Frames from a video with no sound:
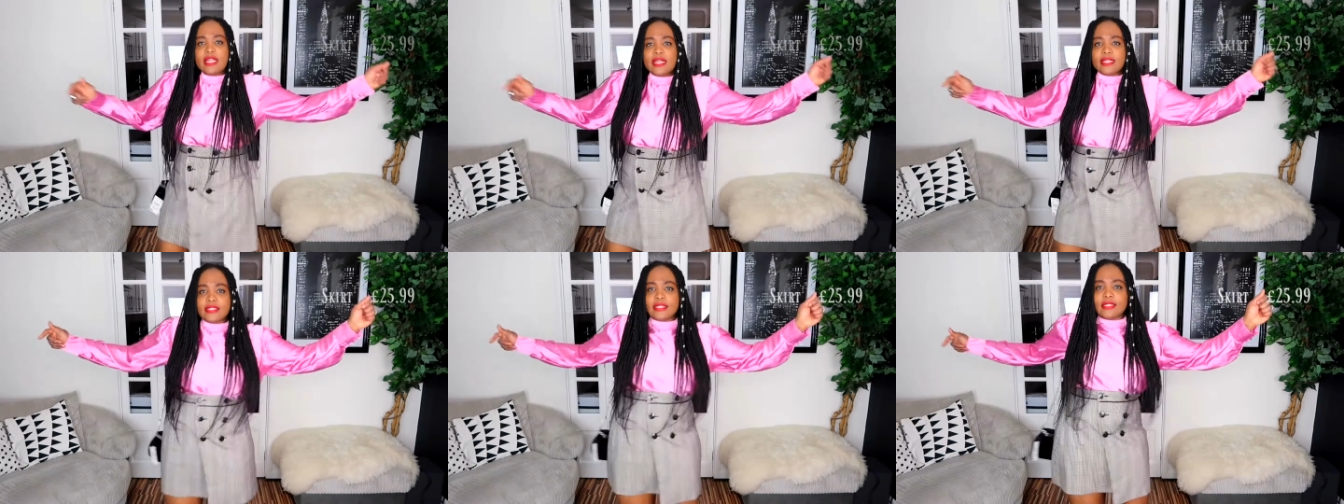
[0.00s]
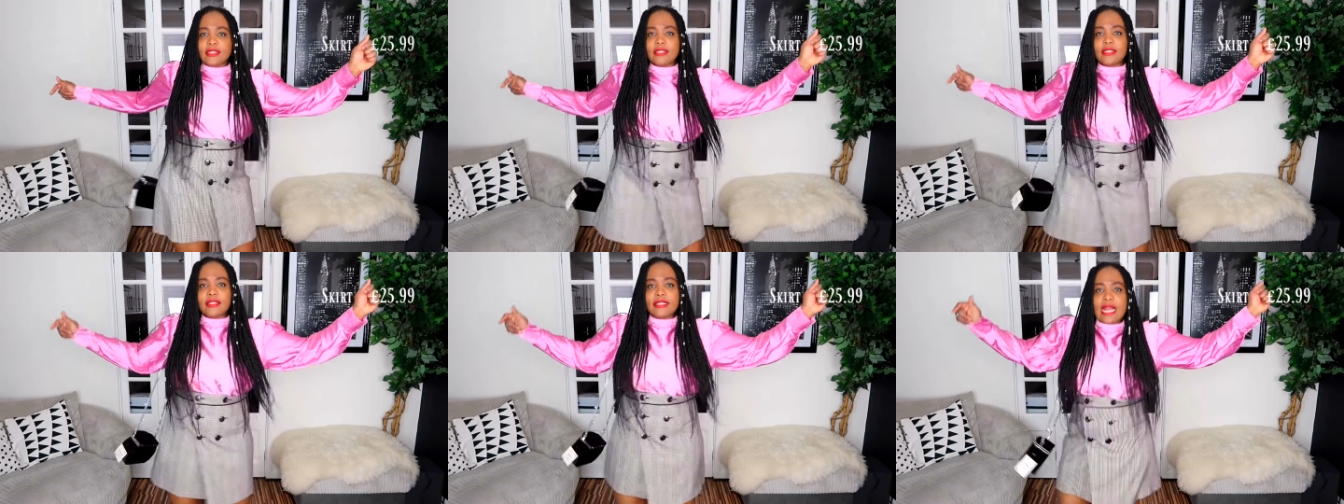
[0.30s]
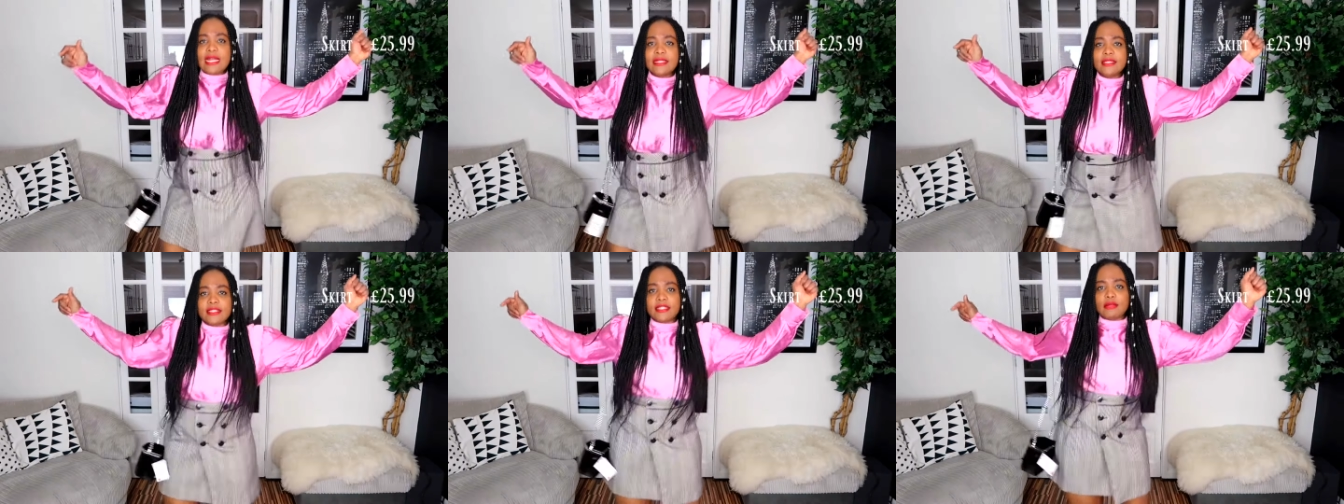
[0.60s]
nice. It's
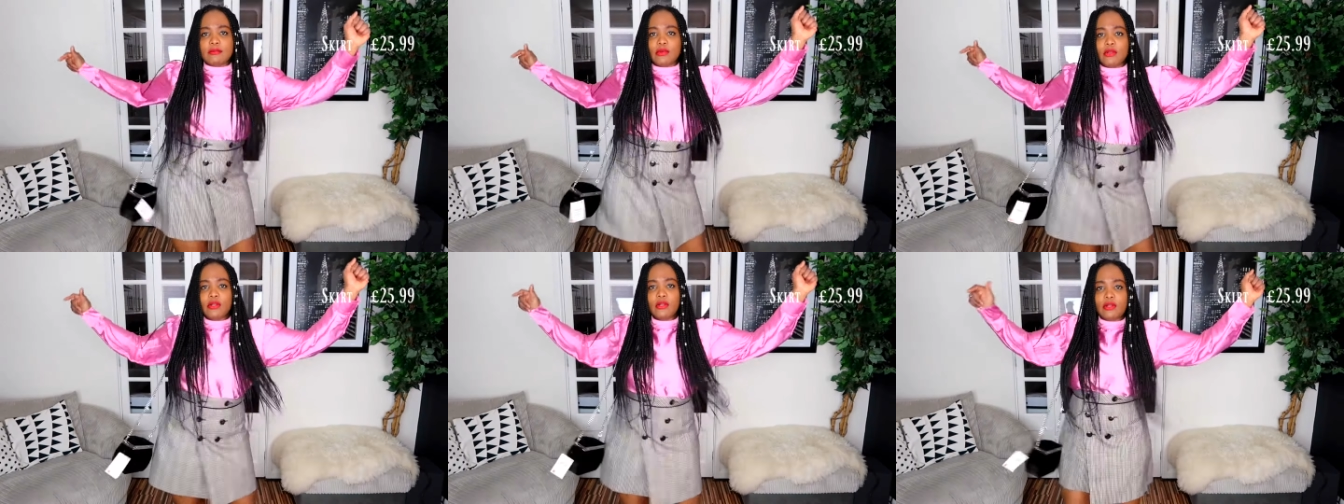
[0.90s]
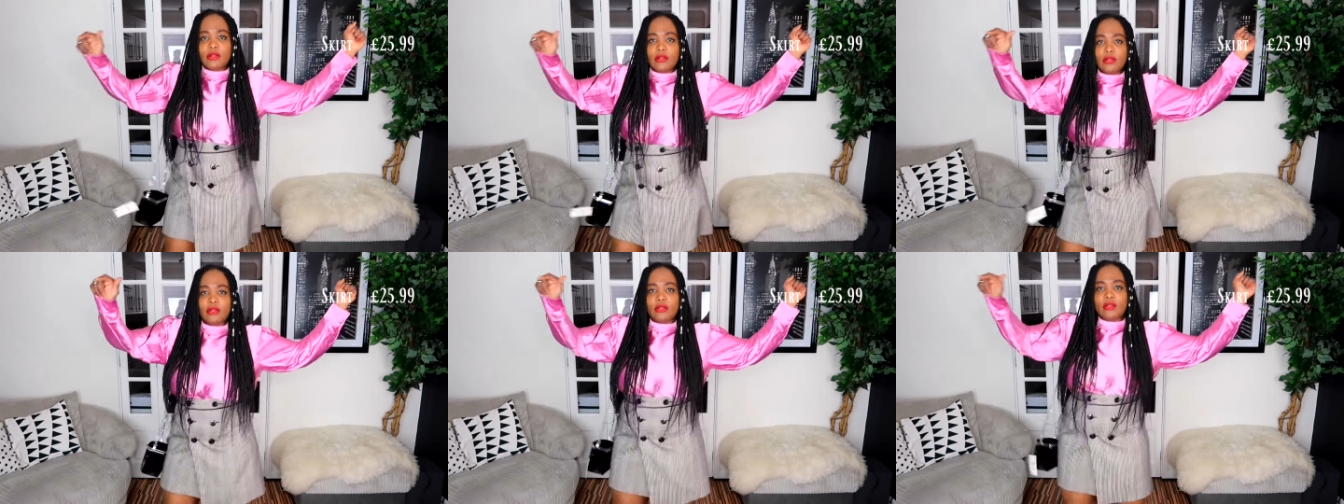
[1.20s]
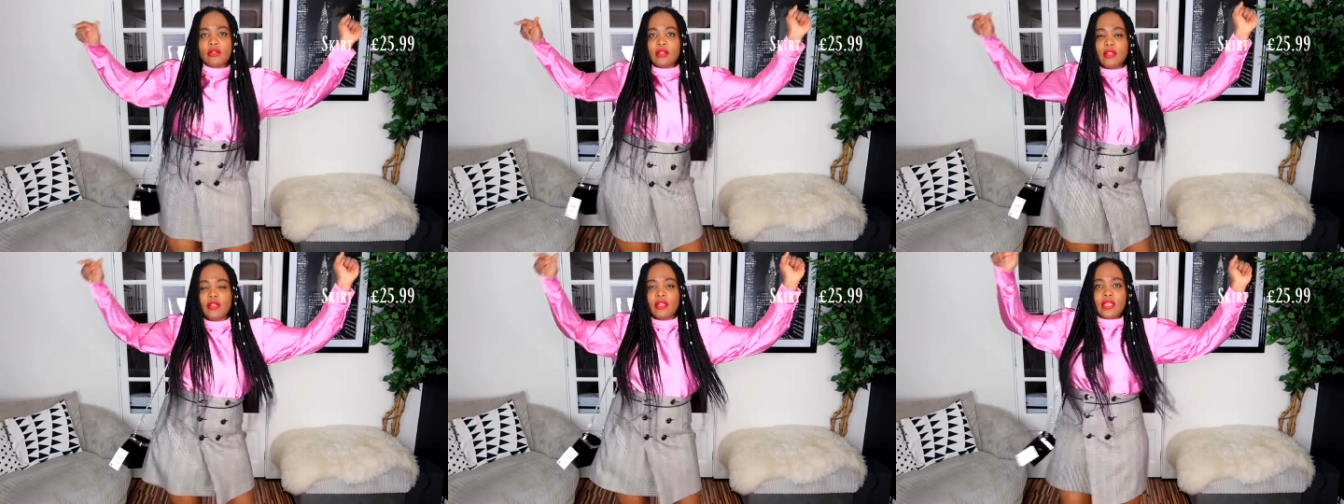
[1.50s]

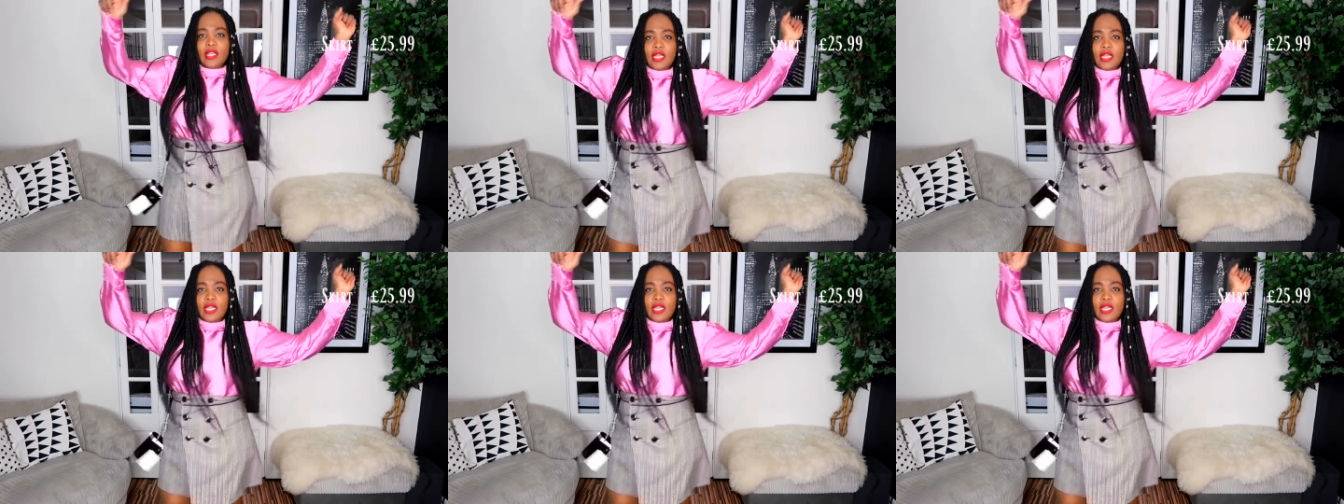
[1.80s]
danceable.